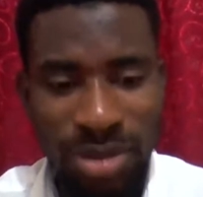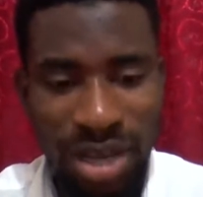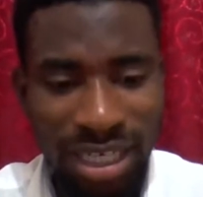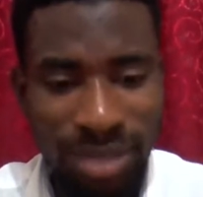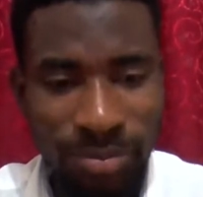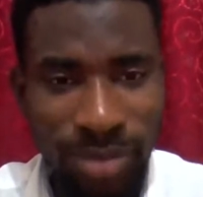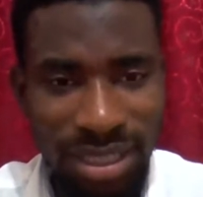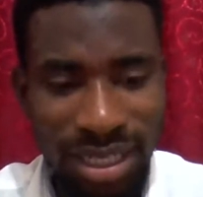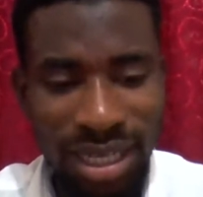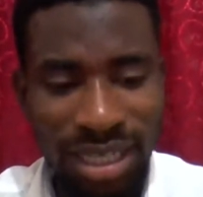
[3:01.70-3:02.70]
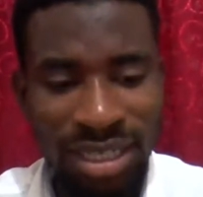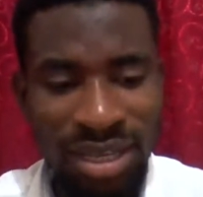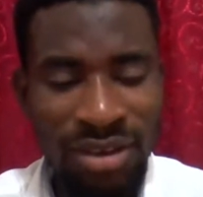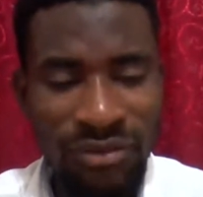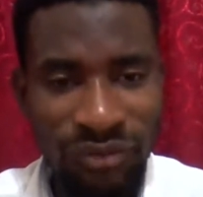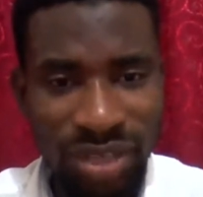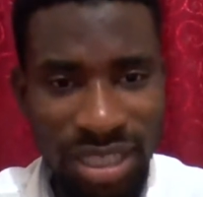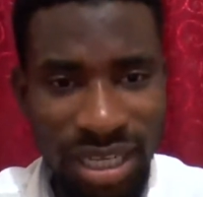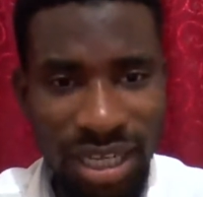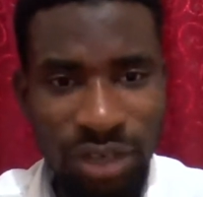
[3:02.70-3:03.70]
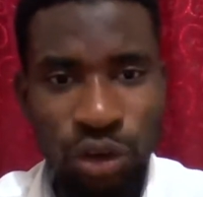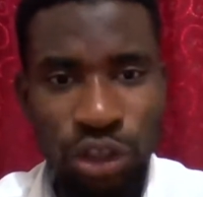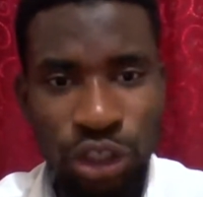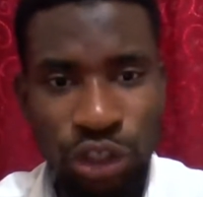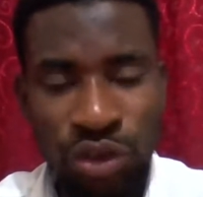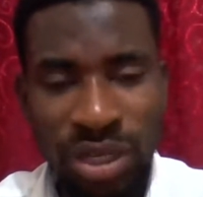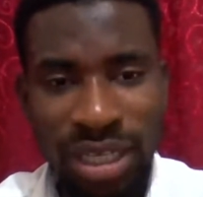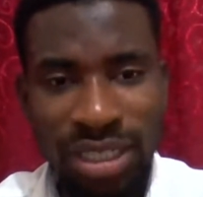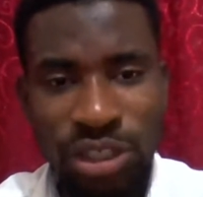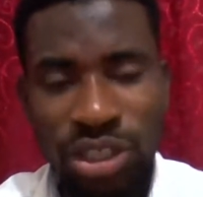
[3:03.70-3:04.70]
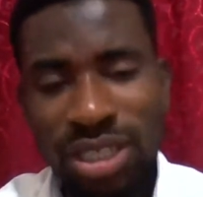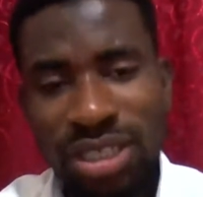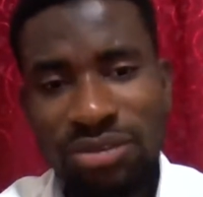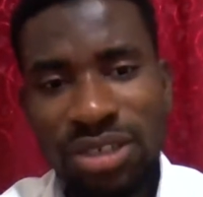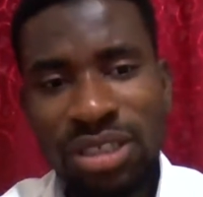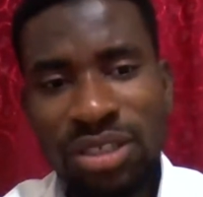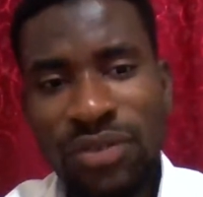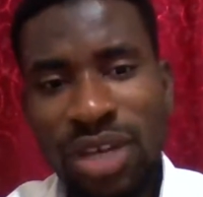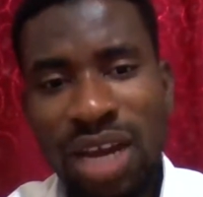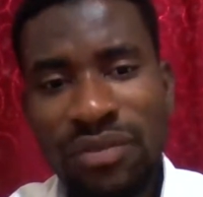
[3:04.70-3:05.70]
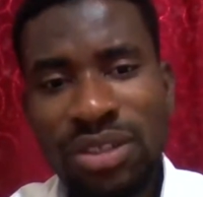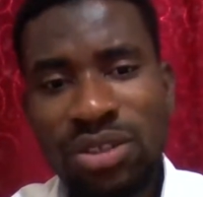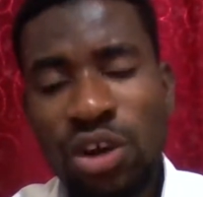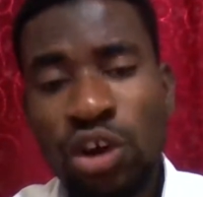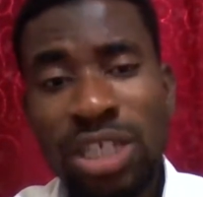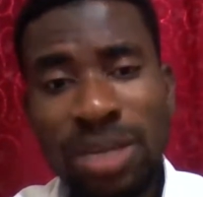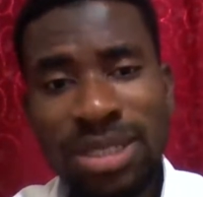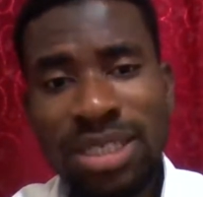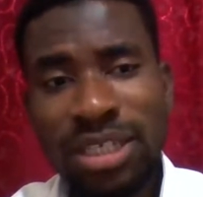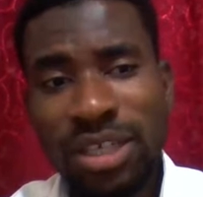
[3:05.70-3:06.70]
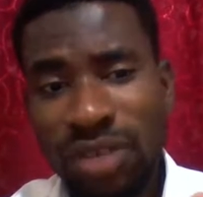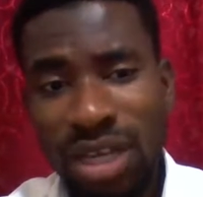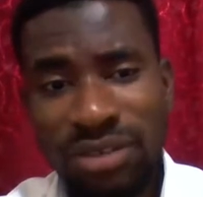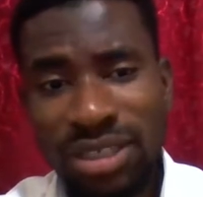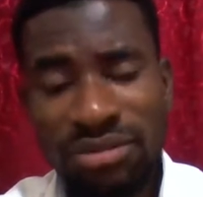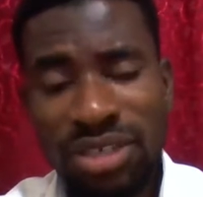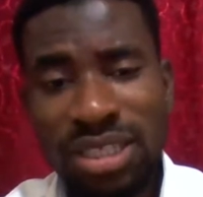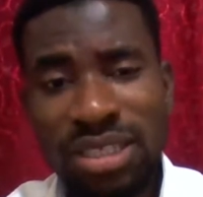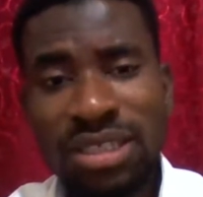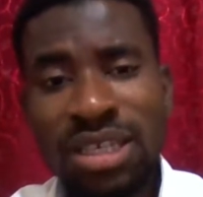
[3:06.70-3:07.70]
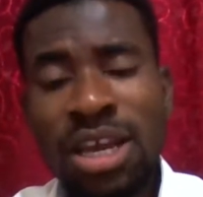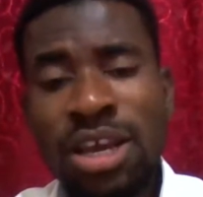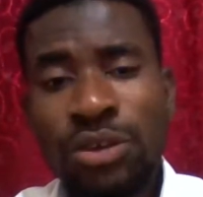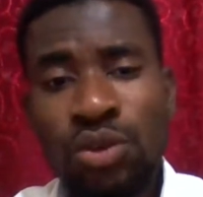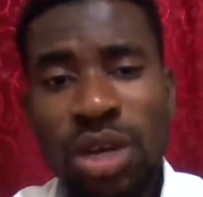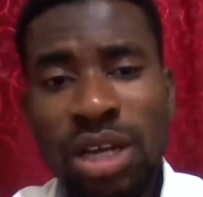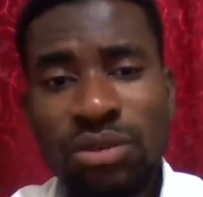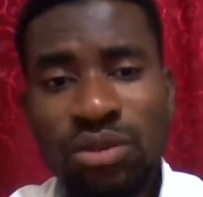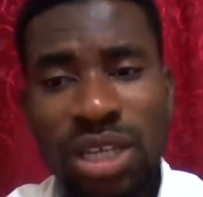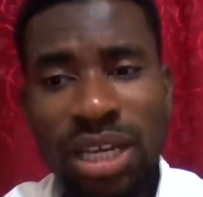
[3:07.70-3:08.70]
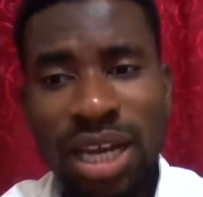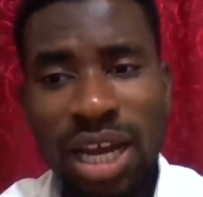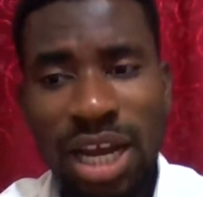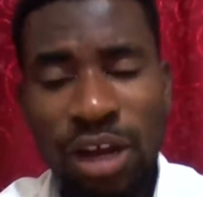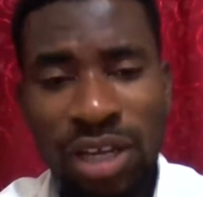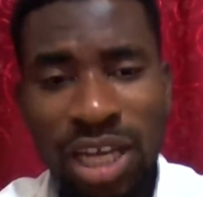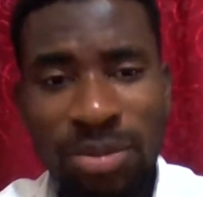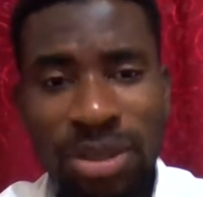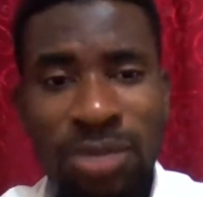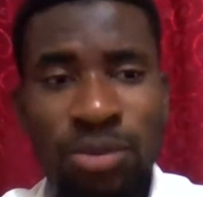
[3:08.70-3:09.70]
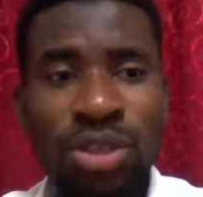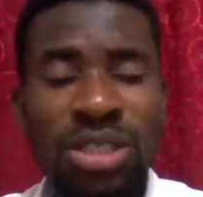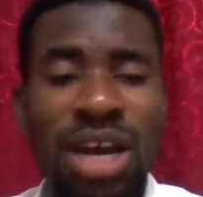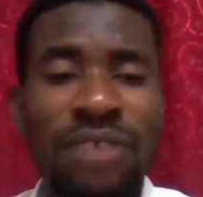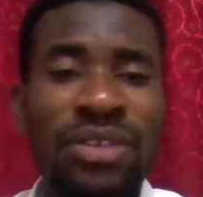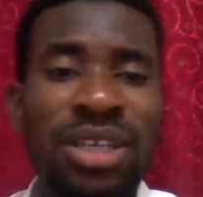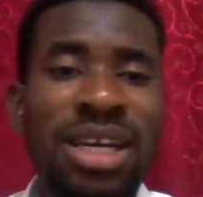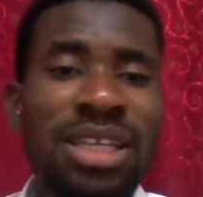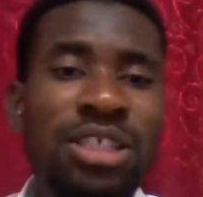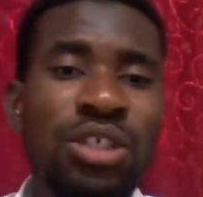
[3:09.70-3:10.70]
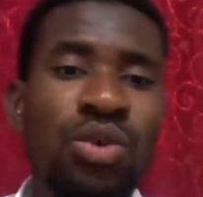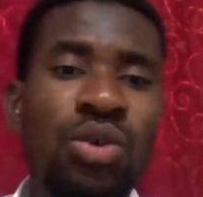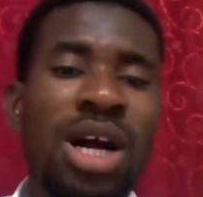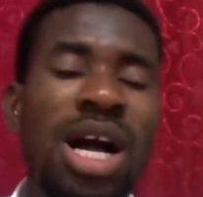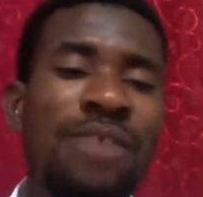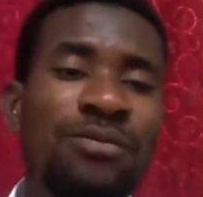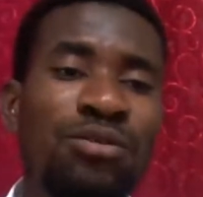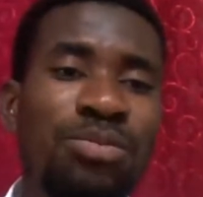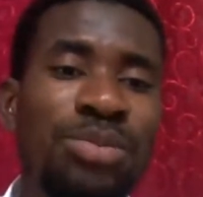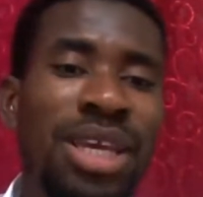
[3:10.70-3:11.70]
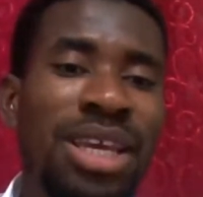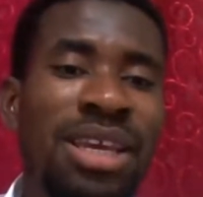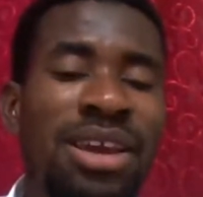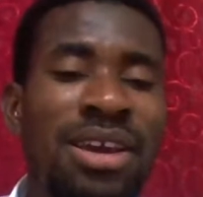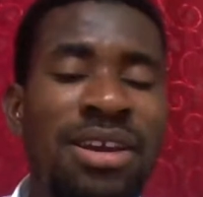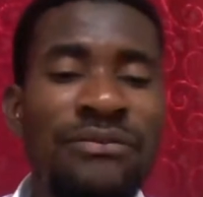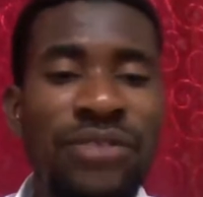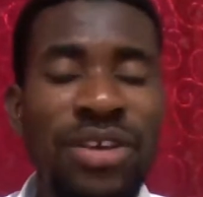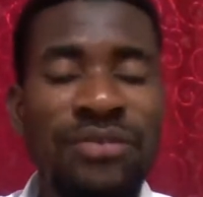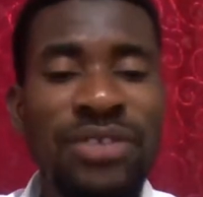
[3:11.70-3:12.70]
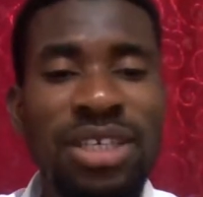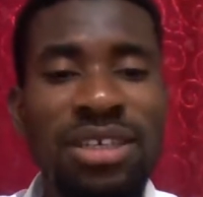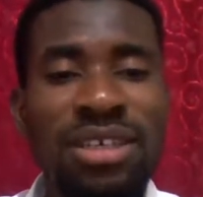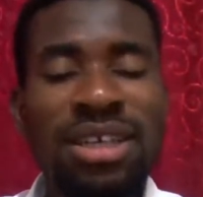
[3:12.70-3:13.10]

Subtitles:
either Mastercard, Visa card, or Union card. You see these three things. If you have it, or debit card, if you have these three things, you can do the online application. Because after that, you have to pay $50